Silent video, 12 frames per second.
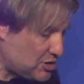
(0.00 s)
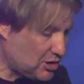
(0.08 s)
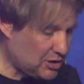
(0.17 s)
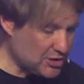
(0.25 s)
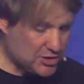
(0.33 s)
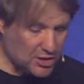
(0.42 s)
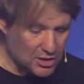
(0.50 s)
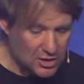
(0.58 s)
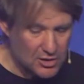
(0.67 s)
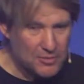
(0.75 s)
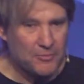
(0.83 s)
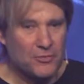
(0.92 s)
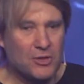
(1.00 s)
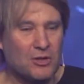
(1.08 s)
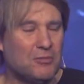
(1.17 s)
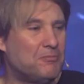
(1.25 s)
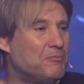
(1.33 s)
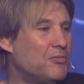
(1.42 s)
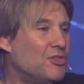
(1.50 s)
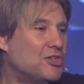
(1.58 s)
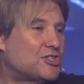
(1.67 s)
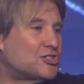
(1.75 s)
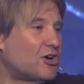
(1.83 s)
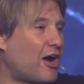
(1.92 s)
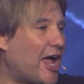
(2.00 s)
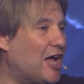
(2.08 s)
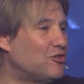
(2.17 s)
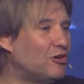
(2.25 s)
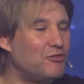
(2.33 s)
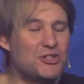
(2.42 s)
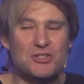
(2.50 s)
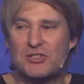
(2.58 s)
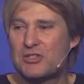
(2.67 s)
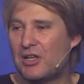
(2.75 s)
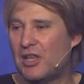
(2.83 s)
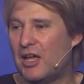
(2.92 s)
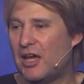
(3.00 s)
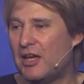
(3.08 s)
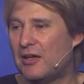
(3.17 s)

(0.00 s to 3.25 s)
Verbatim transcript: listen, this is our annual Vision Sunday.